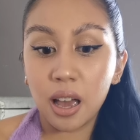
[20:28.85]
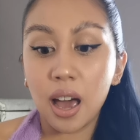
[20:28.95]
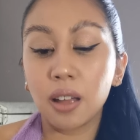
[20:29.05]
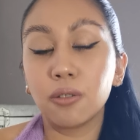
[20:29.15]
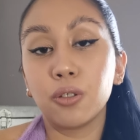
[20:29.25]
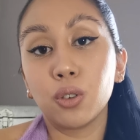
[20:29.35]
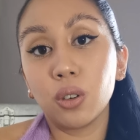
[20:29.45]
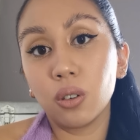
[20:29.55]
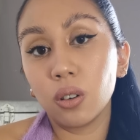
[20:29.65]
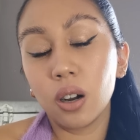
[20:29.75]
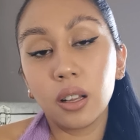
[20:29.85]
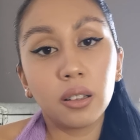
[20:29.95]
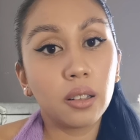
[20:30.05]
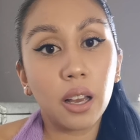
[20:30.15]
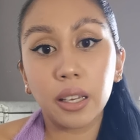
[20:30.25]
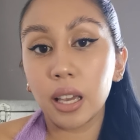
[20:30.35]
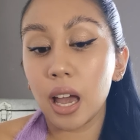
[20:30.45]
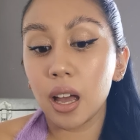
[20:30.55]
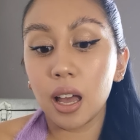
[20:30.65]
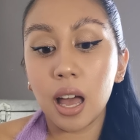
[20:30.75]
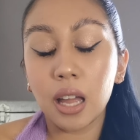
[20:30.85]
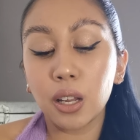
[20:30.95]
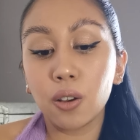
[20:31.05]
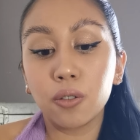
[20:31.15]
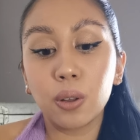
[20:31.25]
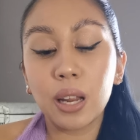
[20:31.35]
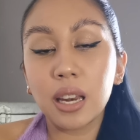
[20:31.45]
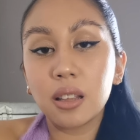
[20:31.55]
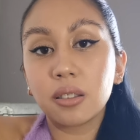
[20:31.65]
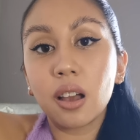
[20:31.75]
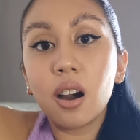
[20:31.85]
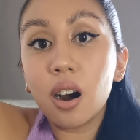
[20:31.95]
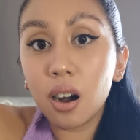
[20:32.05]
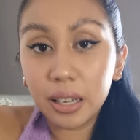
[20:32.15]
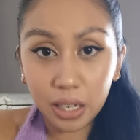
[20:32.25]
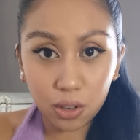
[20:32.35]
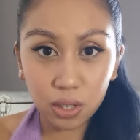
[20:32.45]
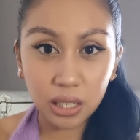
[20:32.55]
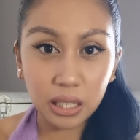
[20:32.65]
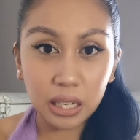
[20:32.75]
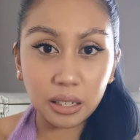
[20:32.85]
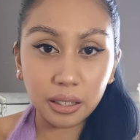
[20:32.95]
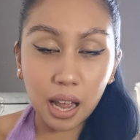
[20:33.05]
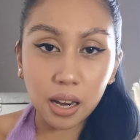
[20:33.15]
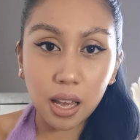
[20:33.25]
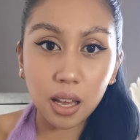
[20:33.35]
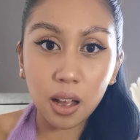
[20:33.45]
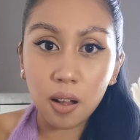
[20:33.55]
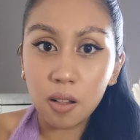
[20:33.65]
And for like any of you ladies that are interested in getting